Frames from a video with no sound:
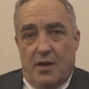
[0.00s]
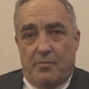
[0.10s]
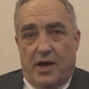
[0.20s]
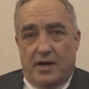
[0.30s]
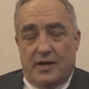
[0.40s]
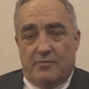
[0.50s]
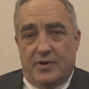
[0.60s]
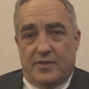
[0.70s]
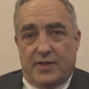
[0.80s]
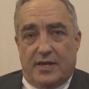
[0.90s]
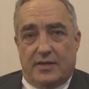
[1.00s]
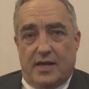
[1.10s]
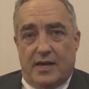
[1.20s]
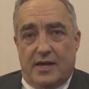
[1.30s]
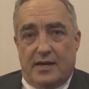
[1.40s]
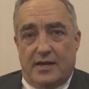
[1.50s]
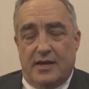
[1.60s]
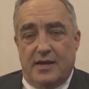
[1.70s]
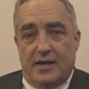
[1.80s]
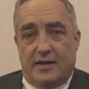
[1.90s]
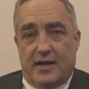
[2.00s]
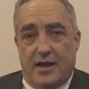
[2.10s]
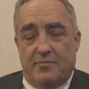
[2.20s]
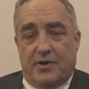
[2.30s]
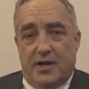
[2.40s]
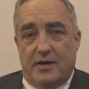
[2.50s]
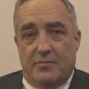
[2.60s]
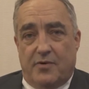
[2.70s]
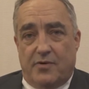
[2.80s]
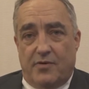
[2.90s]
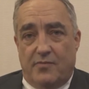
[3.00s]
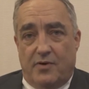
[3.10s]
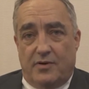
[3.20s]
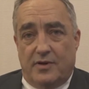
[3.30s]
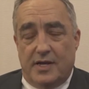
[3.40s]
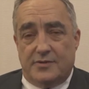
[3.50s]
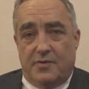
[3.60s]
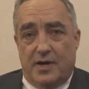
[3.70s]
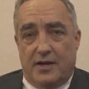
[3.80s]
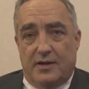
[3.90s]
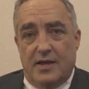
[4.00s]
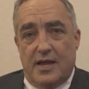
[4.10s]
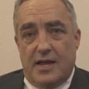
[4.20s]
but we think that it can play an important role as well